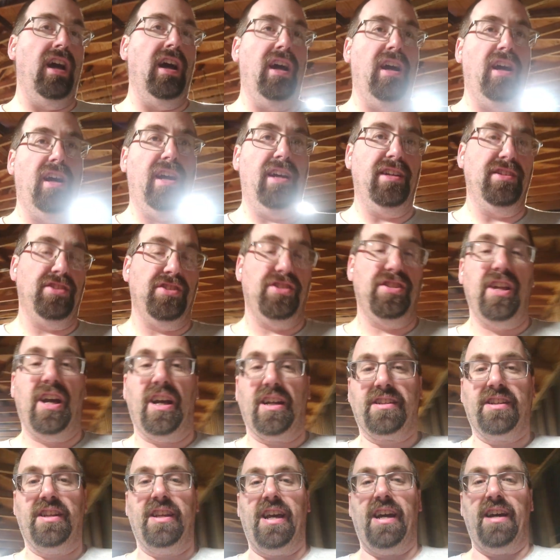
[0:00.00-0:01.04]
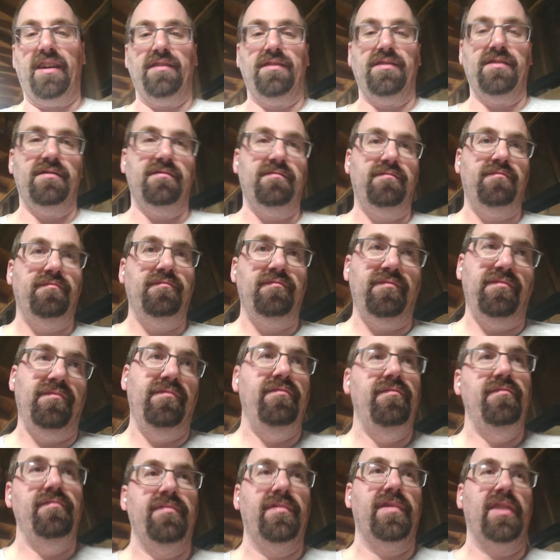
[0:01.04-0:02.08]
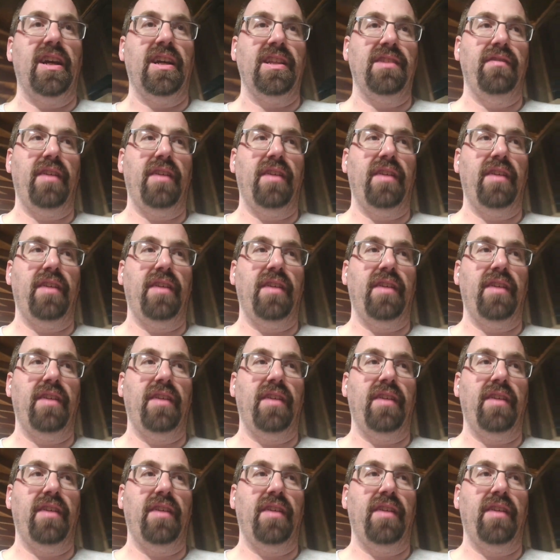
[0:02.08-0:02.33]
I just knocked it out and got